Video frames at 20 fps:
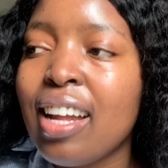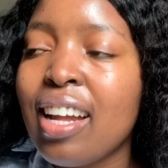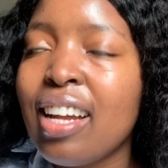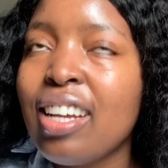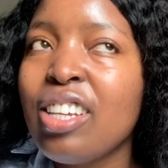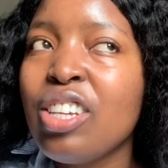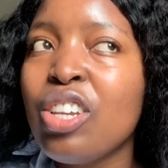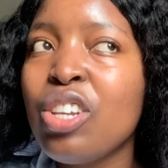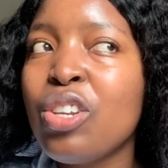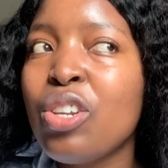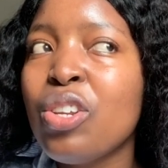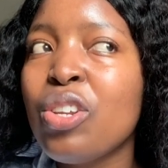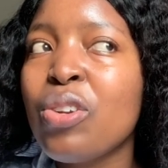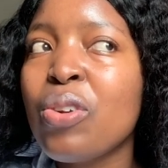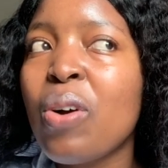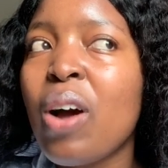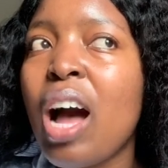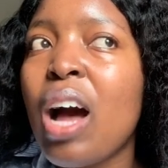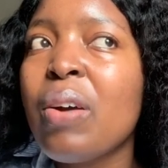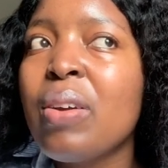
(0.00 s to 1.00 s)
you
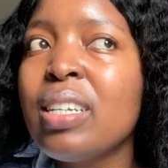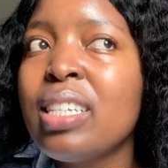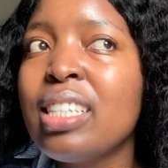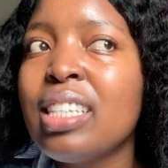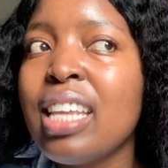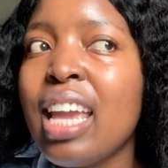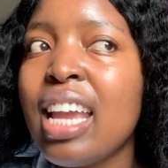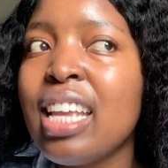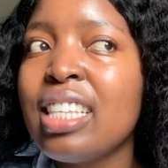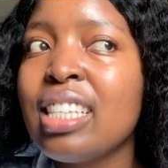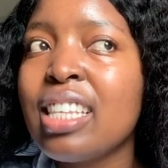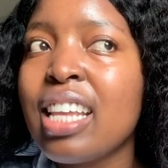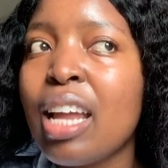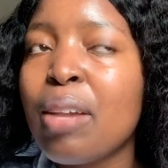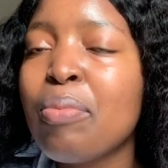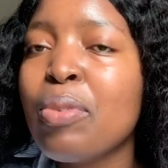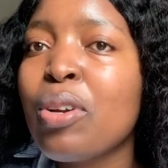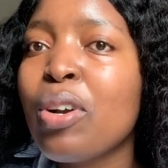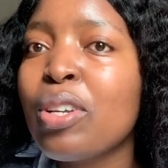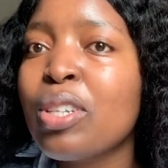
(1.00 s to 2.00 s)
know how it says
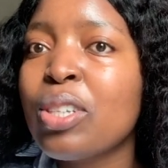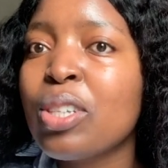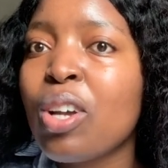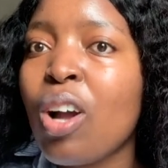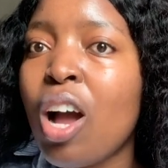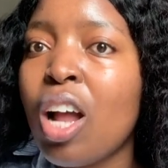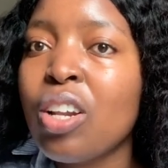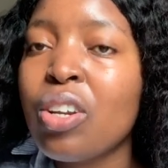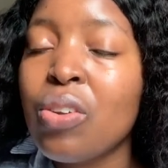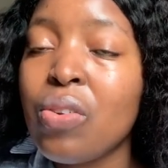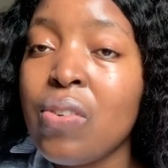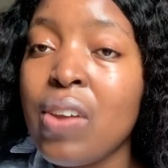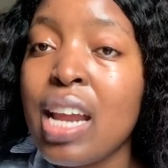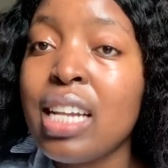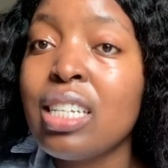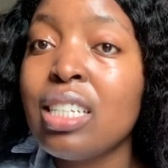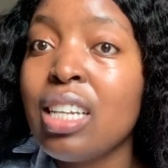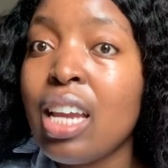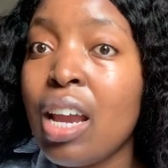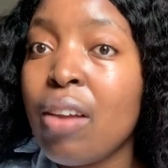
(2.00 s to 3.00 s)
that because God
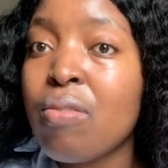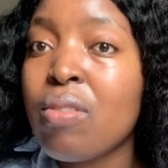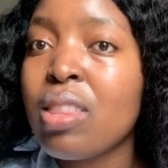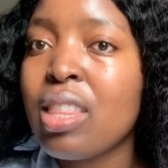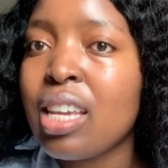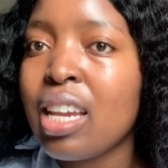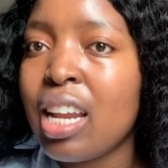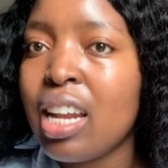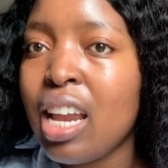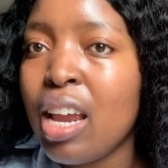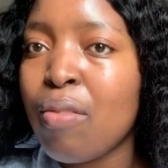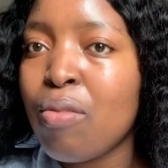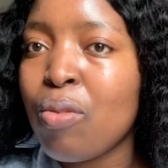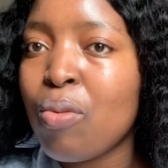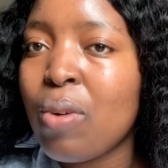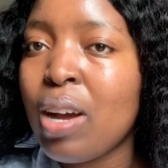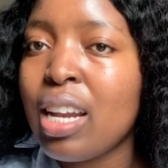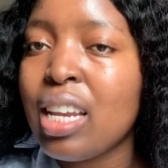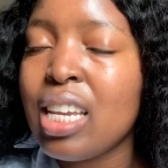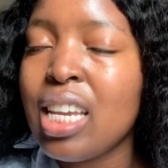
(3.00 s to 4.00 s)
created everything and
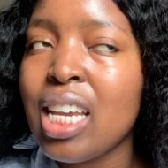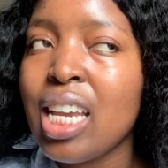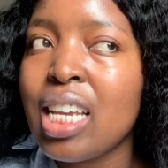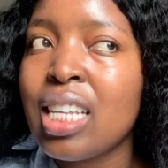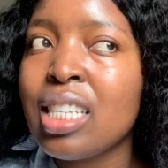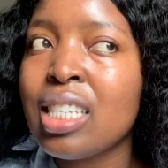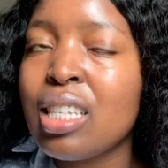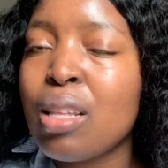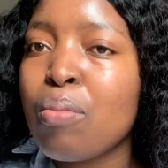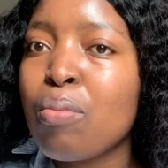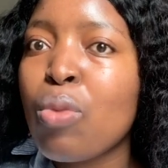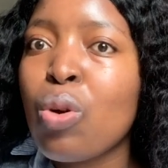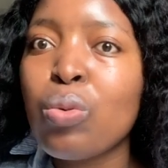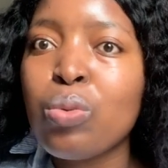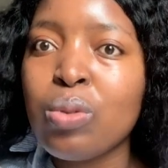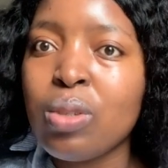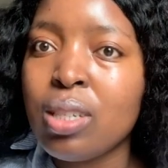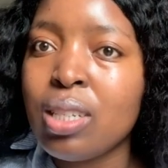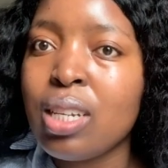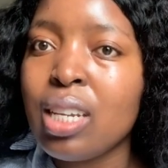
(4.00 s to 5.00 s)
everyone, he is the
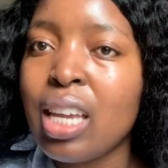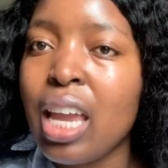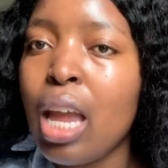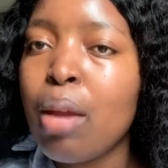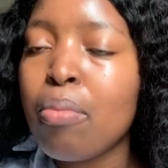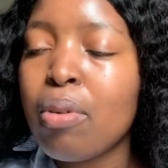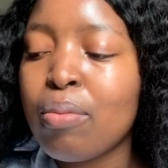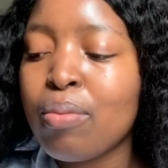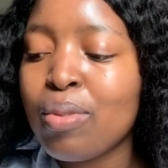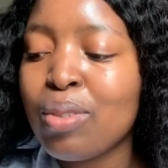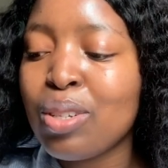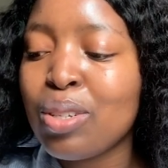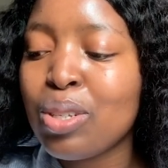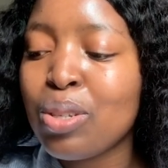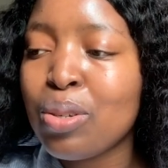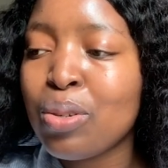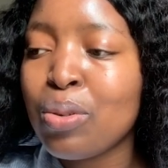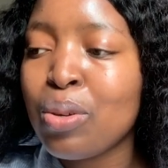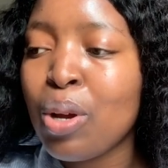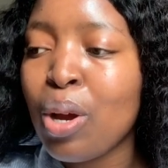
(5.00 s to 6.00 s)
most capable
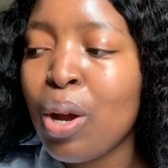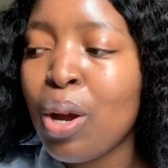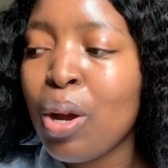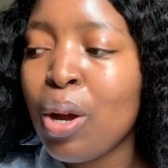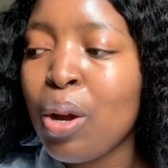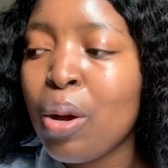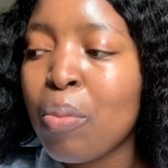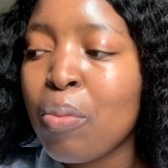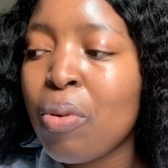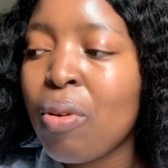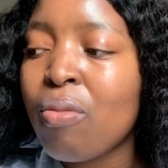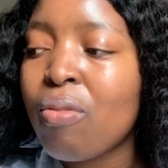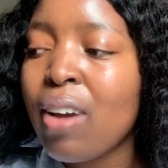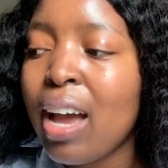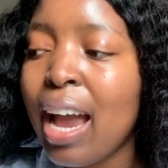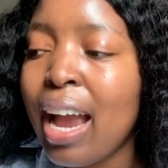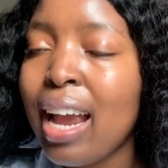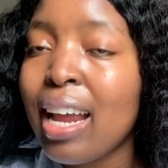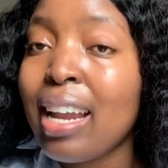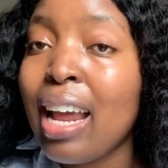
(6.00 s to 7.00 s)
to
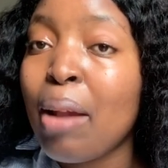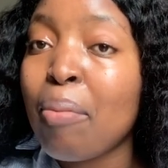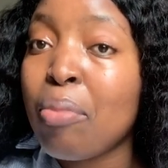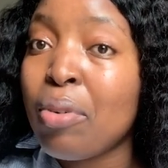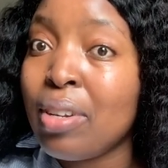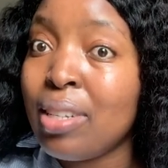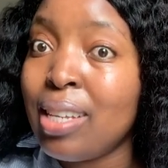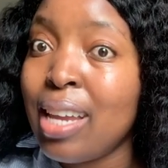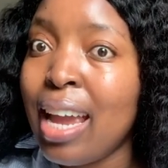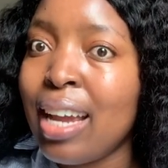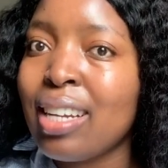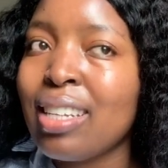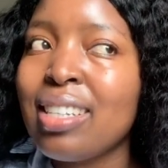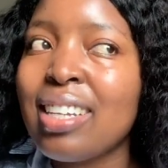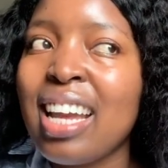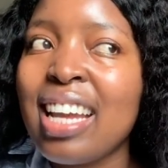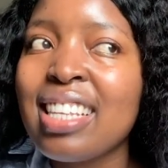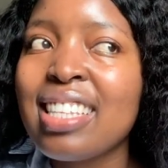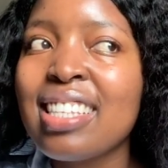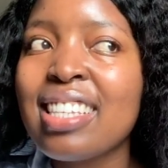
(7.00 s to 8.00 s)
provide and protect
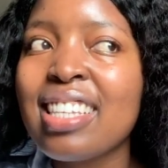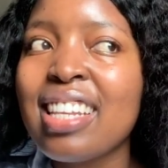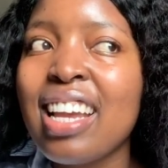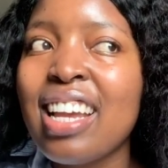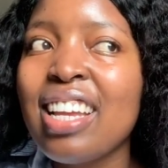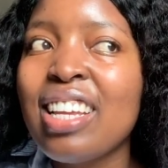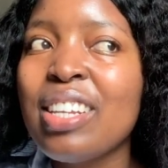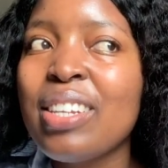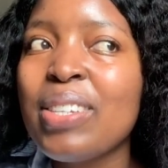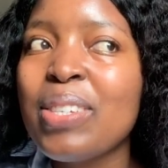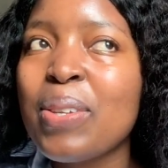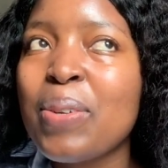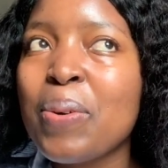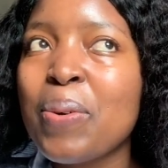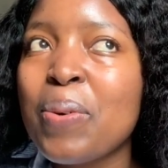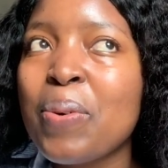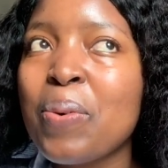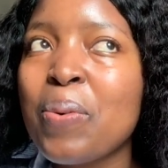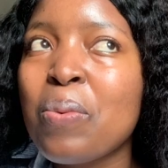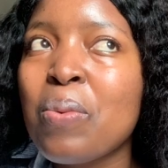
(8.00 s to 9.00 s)
us.
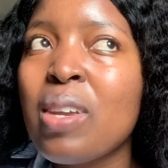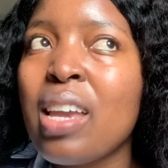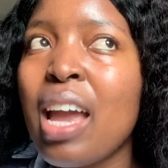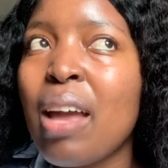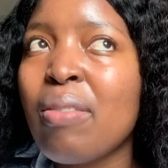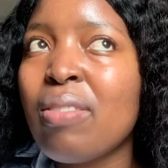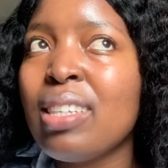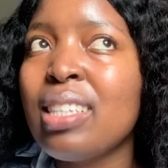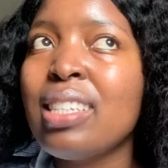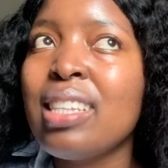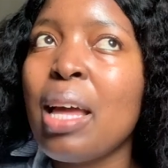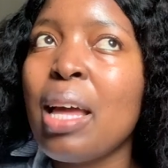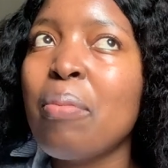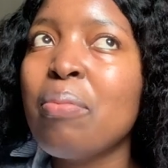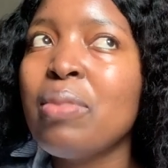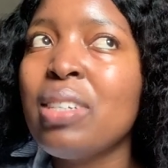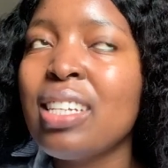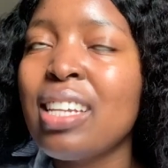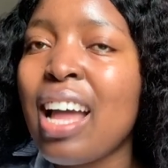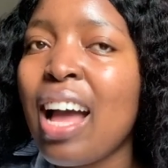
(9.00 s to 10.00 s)
So we have
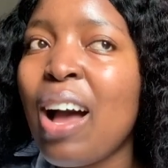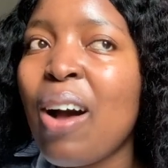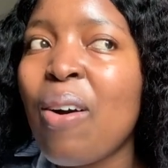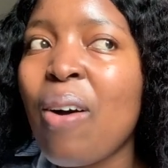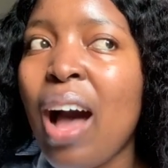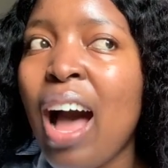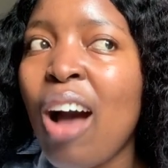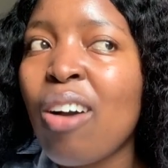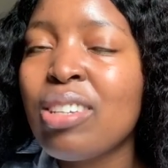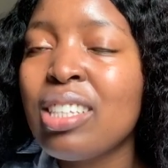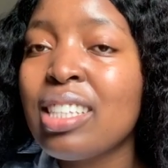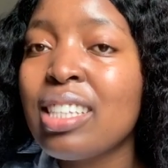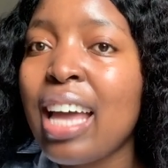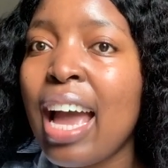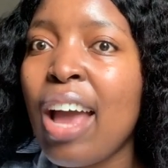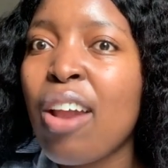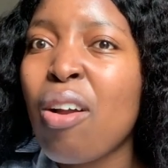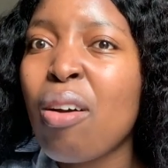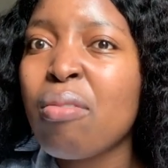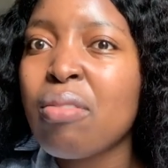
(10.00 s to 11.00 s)
stepped now
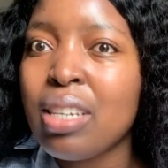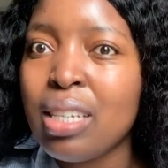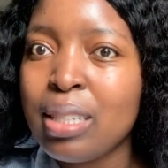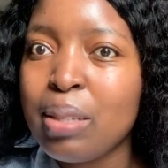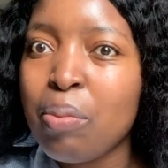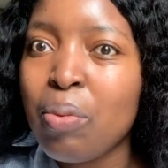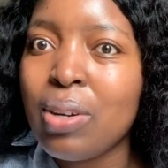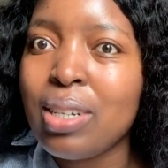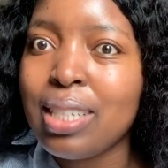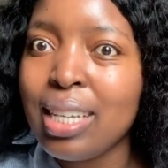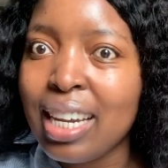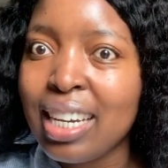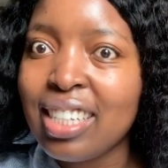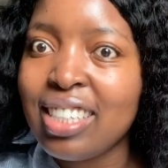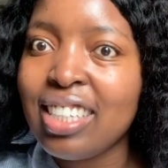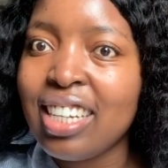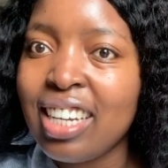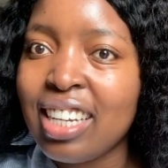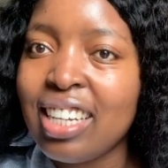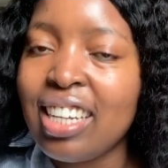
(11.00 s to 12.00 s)
outside of his
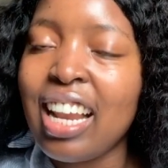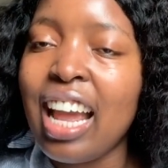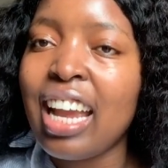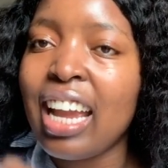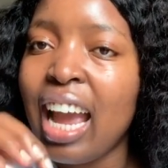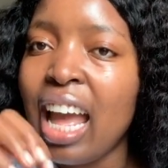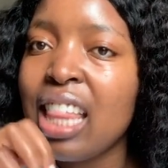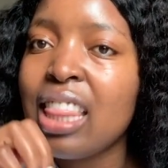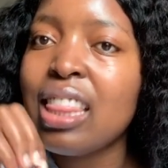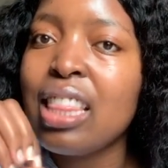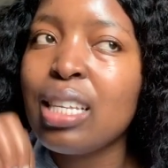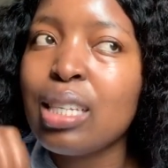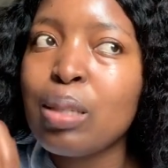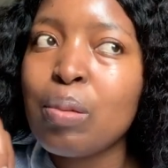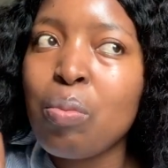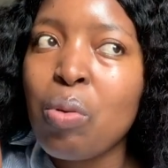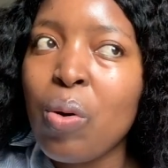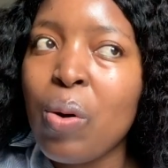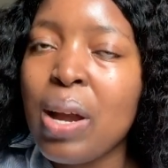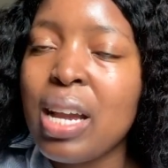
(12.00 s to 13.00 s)
protection. Like at this
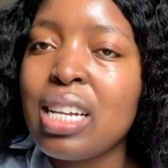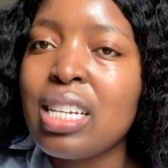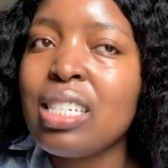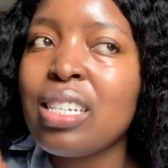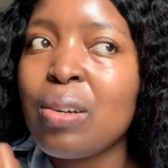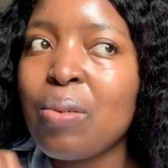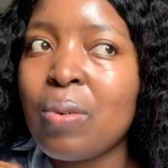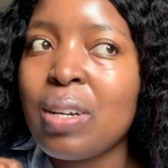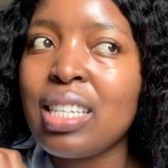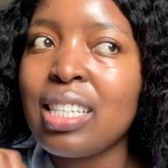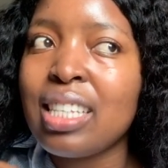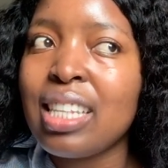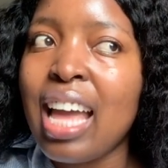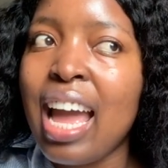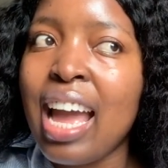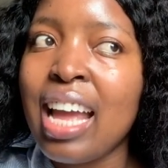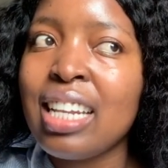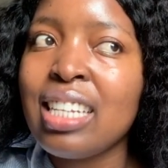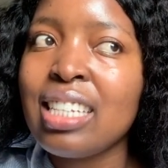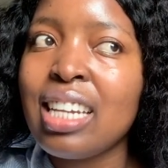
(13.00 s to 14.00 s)
point, it was
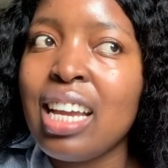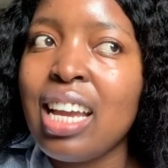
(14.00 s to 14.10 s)
that